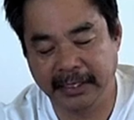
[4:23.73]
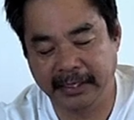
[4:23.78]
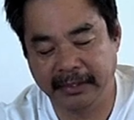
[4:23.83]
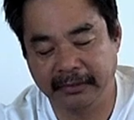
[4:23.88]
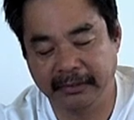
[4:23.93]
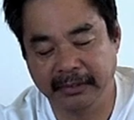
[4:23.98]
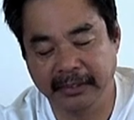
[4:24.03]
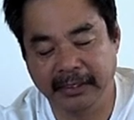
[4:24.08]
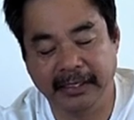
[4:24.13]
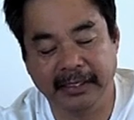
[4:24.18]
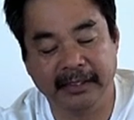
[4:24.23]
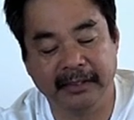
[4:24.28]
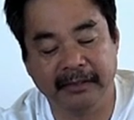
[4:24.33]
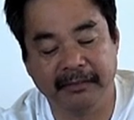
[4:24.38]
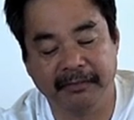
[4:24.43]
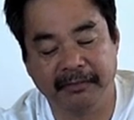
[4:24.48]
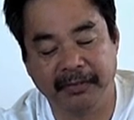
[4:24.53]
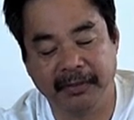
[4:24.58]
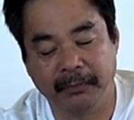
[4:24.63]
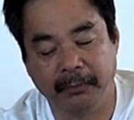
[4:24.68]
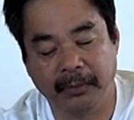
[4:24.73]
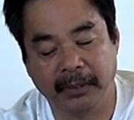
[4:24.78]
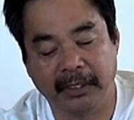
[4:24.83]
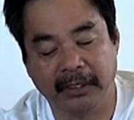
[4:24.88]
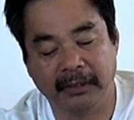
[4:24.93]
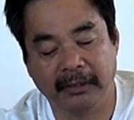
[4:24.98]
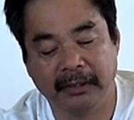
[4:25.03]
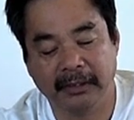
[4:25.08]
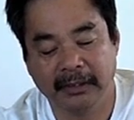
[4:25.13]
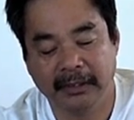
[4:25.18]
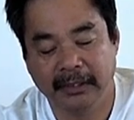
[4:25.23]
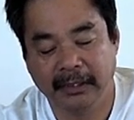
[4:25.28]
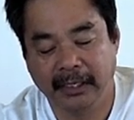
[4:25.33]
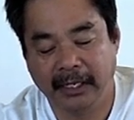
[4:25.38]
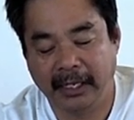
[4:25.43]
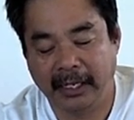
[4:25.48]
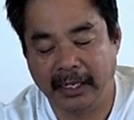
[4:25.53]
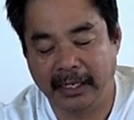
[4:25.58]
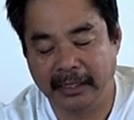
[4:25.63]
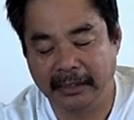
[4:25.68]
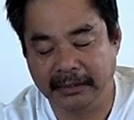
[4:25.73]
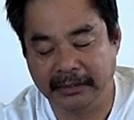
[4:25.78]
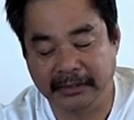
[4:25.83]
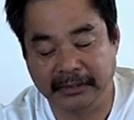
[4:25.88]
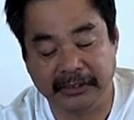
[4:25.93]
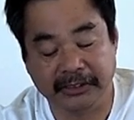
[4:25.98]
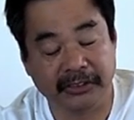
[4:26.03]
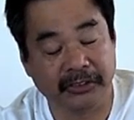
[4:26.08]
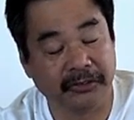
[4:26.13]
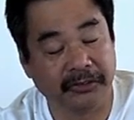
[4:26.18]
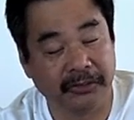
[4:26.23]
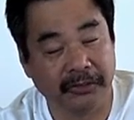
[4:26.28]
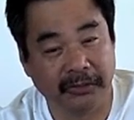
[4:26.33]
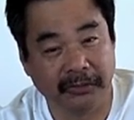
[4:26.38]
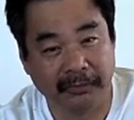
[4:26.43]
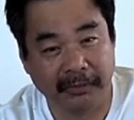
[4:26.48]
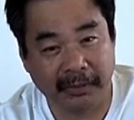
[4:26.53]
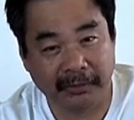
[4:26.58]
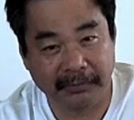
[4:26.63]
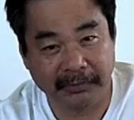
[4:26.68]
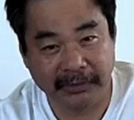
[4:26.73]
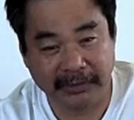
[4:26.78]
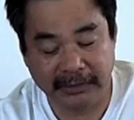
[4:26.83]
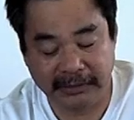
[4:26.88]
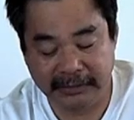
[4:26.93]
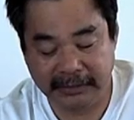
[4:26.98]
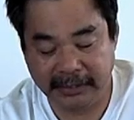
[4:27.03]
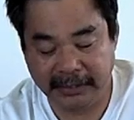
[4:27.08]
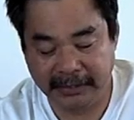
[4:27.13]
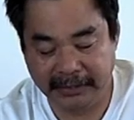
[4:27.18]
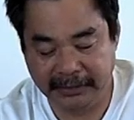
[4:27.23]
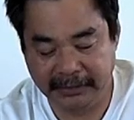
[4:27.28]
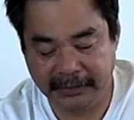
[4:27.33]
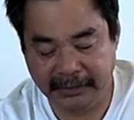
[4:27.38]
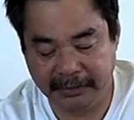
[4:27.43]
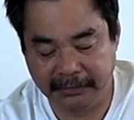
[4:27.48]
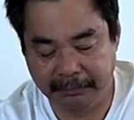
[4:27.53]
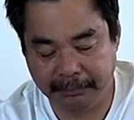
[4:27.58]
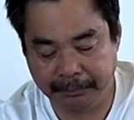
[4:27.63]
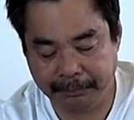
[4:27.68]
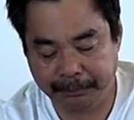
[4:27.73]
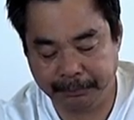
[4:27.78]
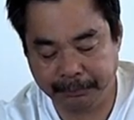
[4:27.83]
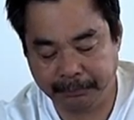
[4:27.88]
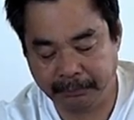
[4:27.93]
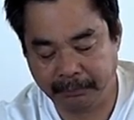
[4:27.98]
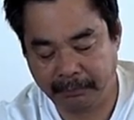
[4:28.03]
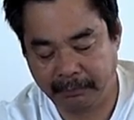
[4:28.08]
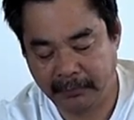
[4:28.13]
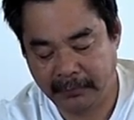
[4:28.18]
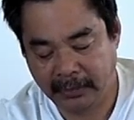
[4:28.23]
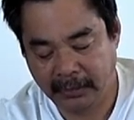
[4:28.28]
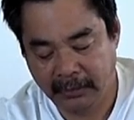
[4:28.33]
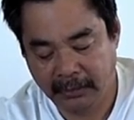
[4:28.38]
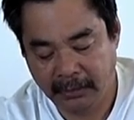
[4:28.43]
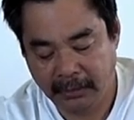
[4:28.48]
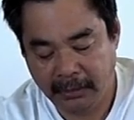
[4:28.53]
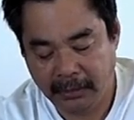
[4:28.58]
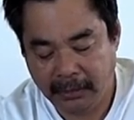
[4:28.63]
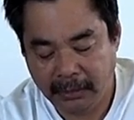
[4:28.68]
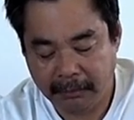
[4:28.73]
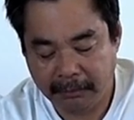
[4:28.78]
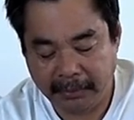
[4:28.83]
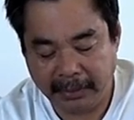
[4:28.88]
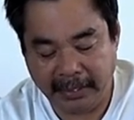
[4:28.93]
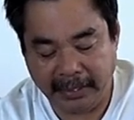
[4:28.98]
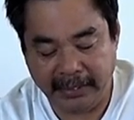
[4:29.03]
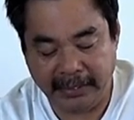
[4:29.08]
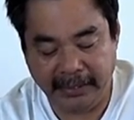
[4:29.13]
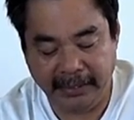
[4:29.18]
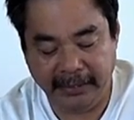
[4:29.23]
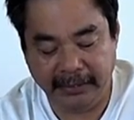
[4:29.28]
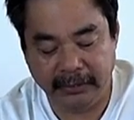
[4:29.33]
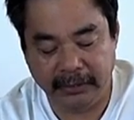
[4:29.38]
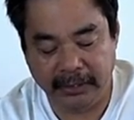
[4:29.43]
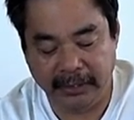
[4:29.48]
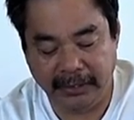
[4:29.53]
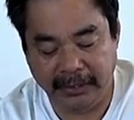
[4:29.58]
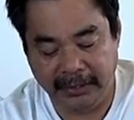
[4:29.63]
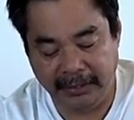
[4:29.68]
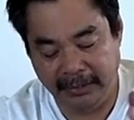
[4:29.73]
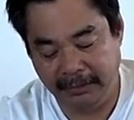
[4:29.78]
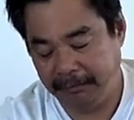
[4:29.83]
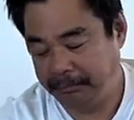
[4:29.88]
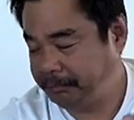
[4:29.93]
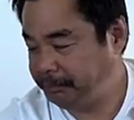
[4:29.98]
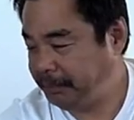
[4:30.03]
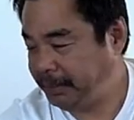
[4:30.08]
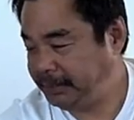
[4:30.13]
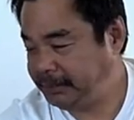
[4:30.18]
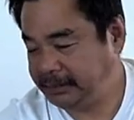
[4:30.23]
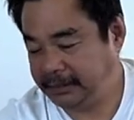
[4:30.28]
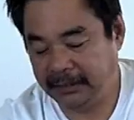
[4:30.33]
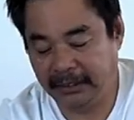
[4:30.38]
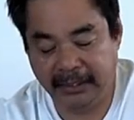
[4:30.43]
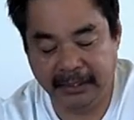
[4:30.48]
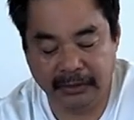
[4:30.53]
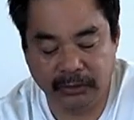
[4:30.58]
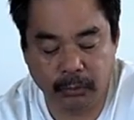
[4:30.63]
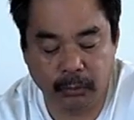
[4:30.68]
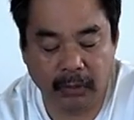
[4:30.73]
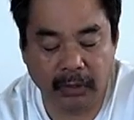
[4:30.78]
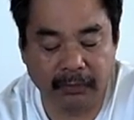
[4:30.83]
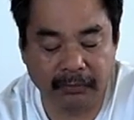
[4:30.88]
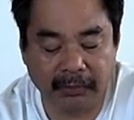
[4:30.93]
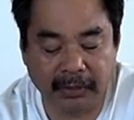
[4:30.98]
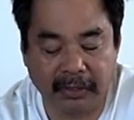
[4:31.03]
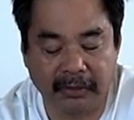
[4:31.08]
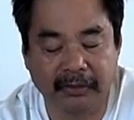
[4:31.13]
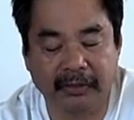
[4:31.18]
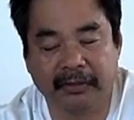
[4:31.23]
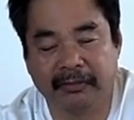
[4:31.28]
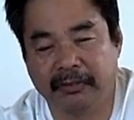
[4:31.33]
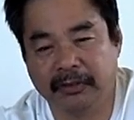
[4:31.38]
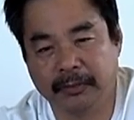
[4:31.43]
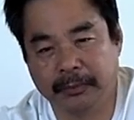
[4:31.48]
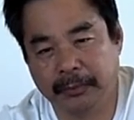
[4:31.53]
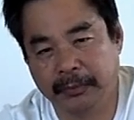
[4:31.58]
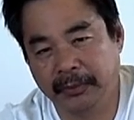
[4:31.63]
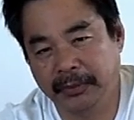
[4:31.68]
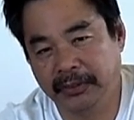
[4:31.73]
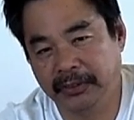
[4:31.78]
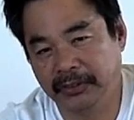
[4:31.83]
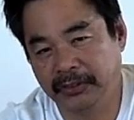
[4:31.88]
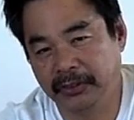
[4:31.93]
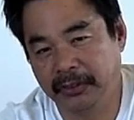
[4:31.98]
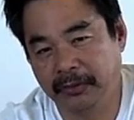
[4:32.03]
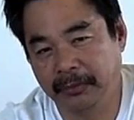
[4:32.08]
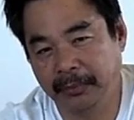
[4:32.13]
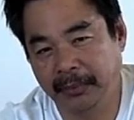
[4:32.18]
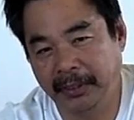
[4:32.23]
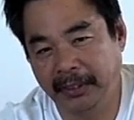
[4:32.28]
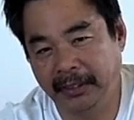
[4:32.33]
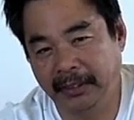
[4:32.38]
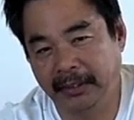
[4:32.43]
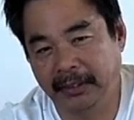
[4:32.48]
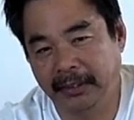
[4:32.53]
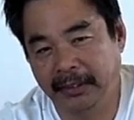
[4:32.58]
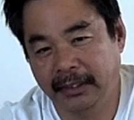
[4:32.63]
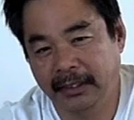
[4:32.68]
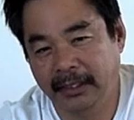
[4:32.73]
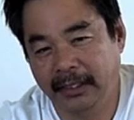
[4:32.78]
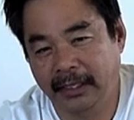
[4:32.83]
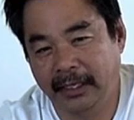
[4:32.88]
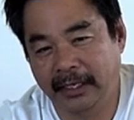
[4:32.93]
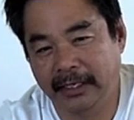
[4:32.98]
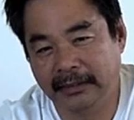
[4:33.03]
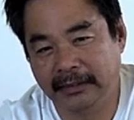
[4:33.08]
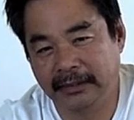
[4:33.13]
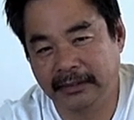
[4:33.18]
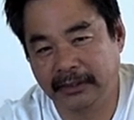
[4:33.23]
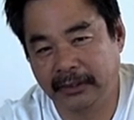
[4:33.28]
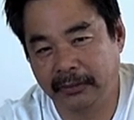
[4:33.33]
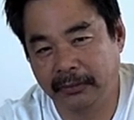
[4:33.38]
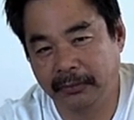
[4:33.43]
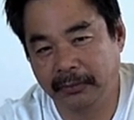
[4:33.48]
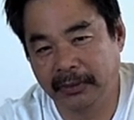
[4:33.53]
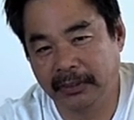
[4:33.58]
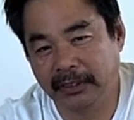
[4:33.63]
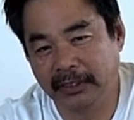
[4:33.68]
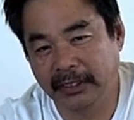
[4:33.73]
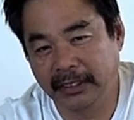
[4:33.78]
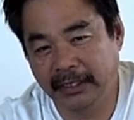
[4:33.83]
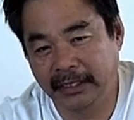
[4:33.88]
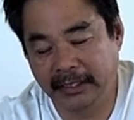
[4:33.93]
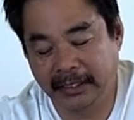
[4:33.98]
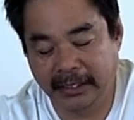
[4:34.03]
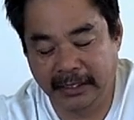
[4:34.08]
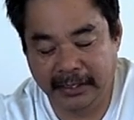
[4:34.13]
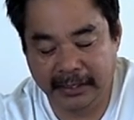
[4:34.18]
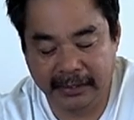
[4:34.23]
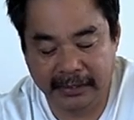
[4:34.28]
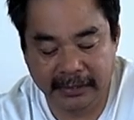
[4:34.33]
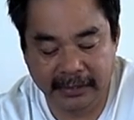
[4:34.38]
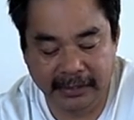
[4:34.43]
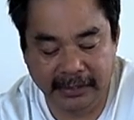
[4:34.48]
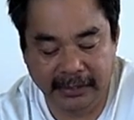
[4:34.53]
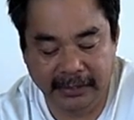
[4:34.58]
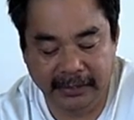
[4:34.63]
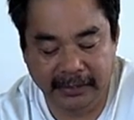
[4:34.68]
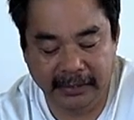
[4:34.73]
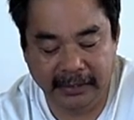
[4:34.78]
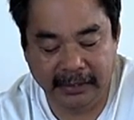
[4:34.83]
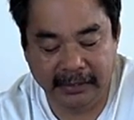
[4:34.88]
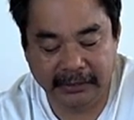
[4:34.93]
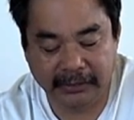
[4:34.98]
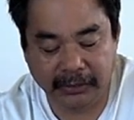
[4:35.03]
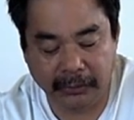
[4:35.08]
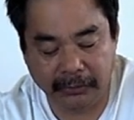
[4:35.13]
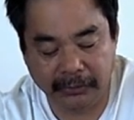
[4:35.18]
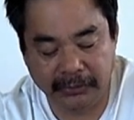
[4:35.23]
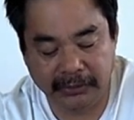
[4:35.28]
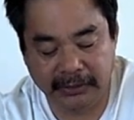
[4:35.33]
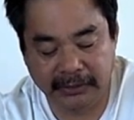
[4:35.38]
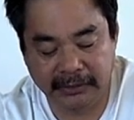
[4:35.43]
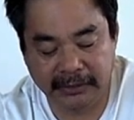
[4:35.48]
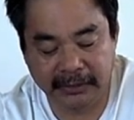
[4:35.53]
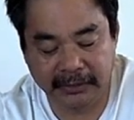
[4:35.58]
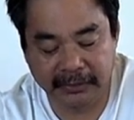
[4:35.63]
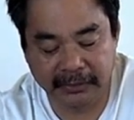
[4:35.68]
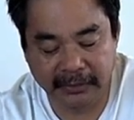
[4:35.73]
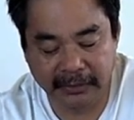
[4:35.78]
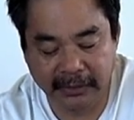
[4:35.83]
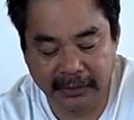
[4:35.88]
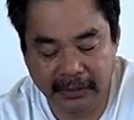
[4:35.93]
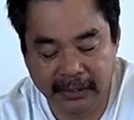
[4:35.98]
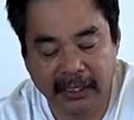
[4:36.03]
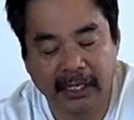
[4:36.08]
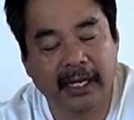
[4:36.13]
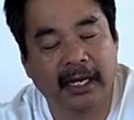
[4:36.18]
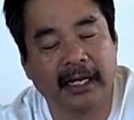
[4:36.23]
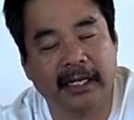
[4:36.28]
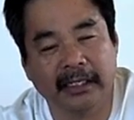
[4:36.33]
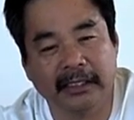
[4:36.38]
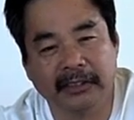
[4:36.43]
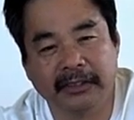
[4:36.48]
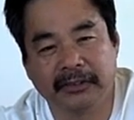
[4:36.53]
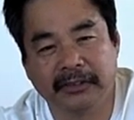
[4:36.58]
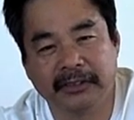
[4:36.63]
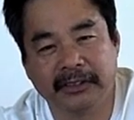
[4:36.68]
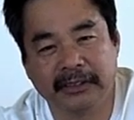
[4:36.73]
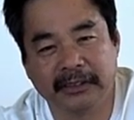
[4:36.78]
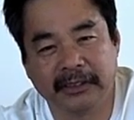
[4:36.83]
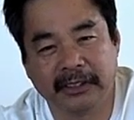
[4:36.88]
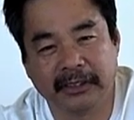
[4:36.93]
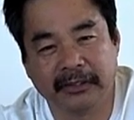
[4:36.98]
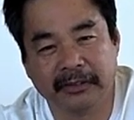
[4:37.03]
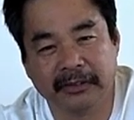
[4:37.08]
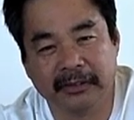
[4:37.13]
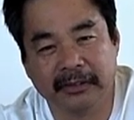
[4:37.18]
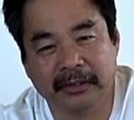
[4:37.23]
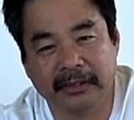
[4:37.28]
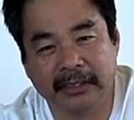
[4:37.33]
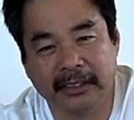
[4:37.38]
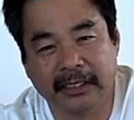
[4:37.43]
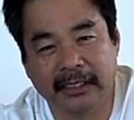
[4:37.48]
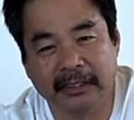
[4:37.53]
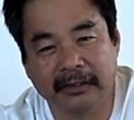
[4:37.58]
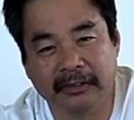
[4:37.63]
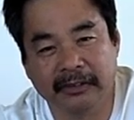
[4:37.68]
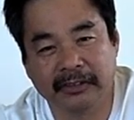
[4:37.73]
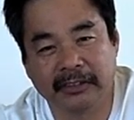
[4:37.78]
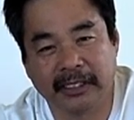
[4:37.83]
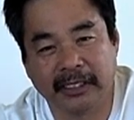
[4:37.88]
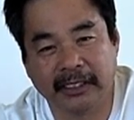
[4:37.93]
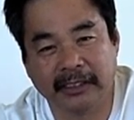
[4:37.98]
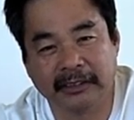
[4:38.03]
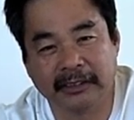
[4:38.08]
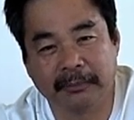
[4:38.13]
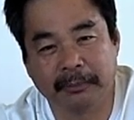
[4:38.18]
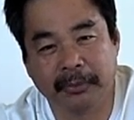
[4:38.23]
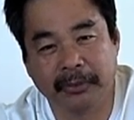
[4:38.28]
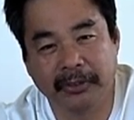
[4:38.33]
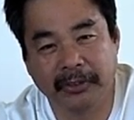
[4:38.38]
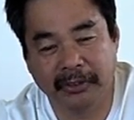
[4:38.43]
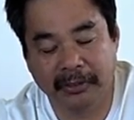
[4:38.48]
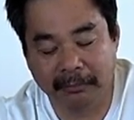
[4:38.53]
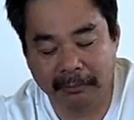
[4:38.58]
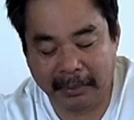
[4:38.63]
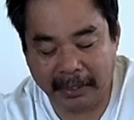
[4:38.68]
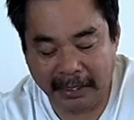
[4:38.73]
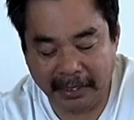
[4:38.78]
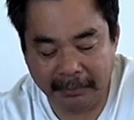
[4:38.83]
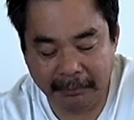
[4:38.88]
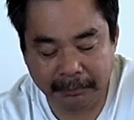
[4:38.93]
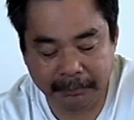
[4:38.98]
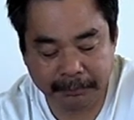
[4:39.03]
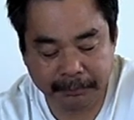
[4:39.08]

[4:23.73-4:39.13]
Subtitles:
handle to get it to fit well. I just don't know if that was a design intent. But at basically a $12 difference between a Snow Peak 600 with a lid and the TOAKS 600, the TOAKS 600 looks like it's a pretty good buy.